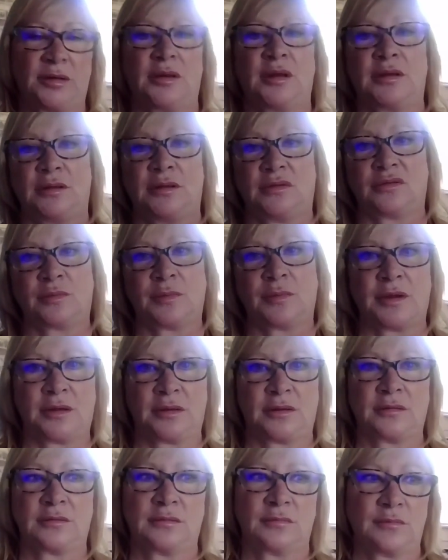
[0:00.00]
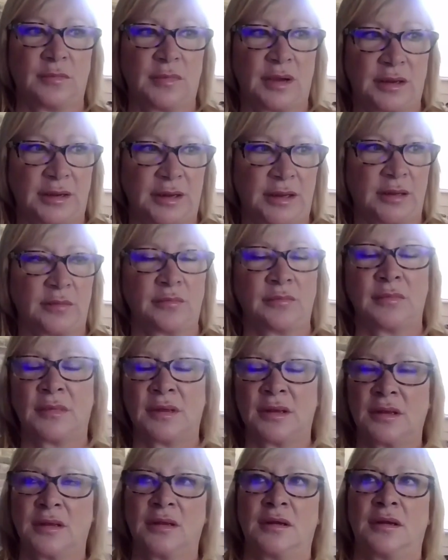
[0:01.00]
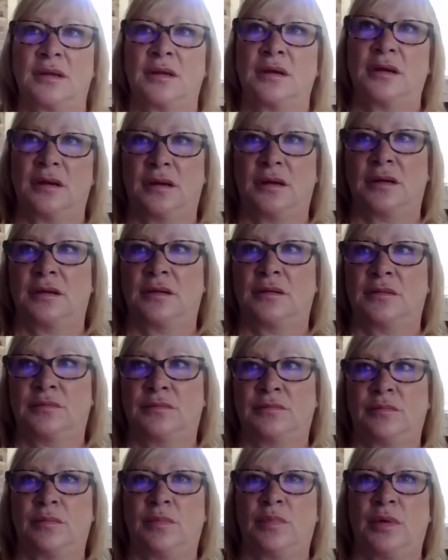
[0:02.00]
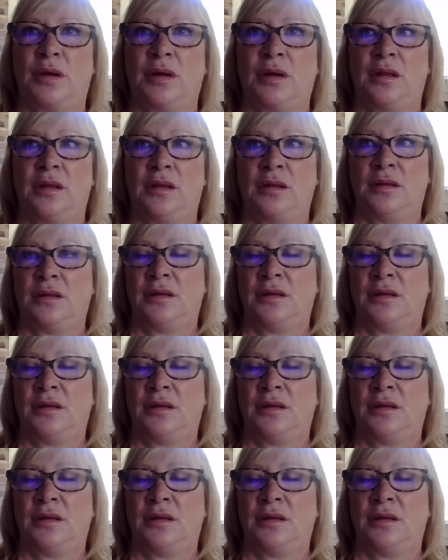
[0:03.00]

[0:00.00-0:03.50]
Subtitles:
I used my name. But